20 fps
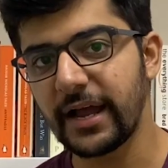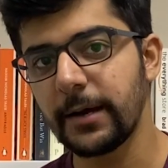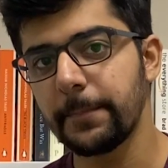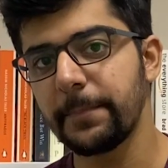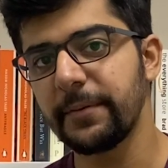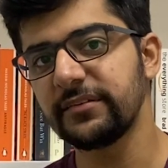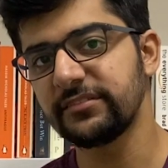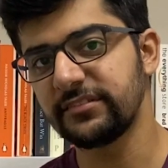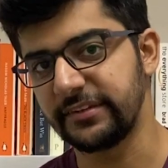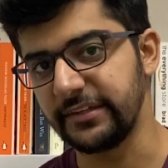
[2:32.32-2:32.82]
back
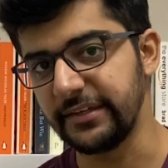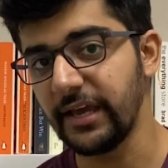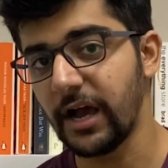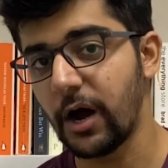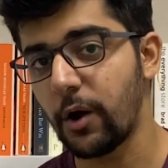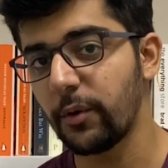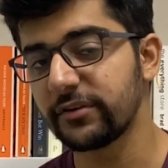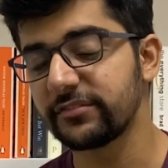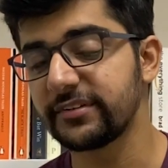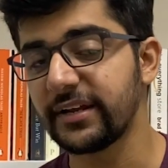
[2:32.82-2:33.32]
up and
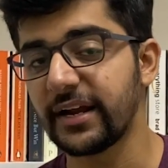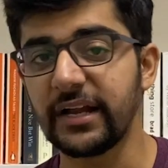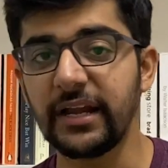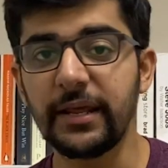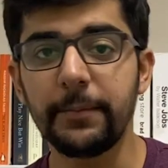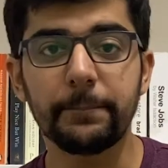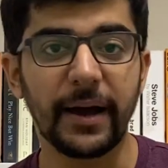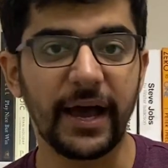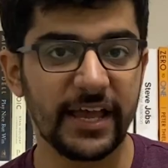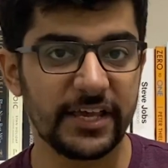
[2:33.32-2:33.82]
see how
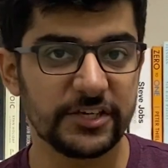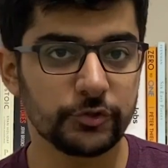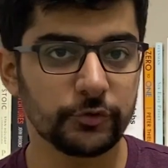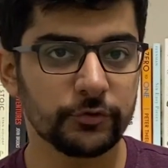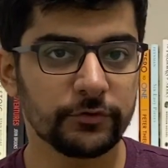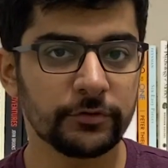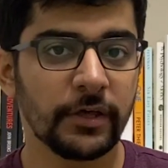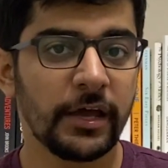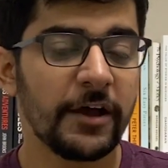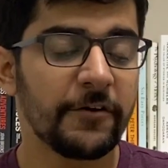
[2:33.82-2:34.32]
exactly
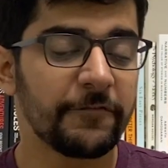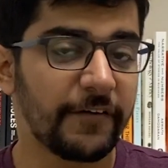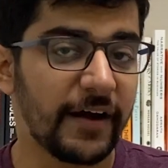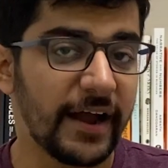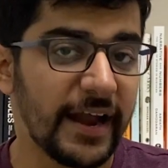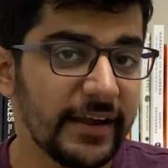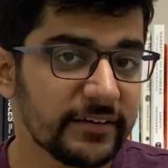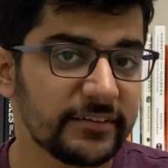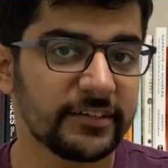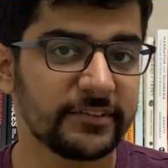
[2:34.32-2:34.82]
Byju's
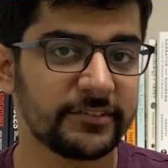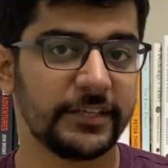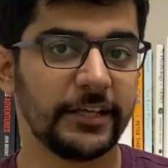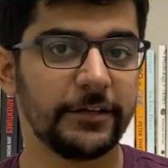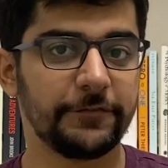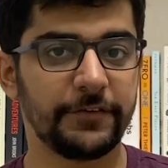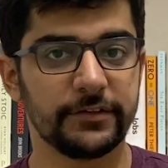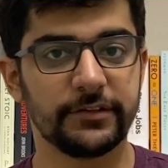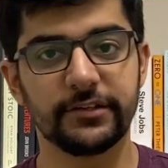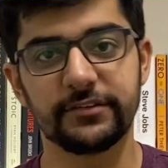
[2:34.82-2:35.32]
finds
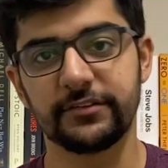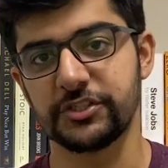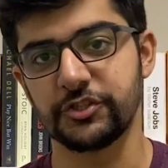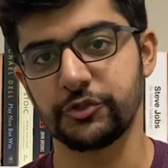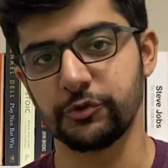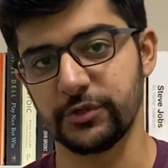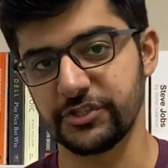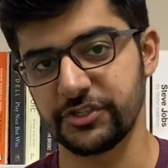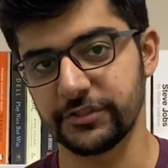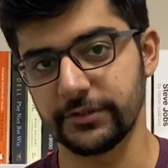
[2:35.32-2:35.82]
itself in this
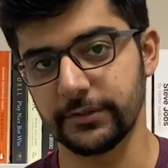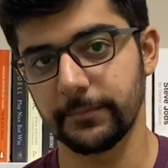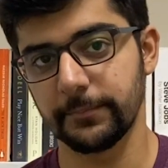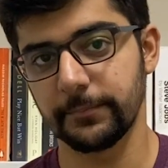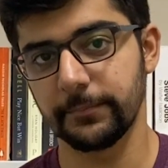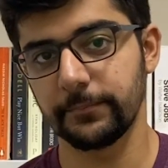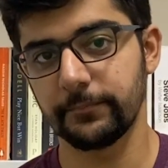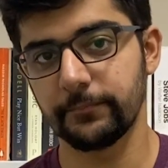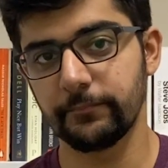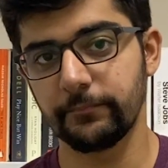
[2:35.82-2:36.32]
situation.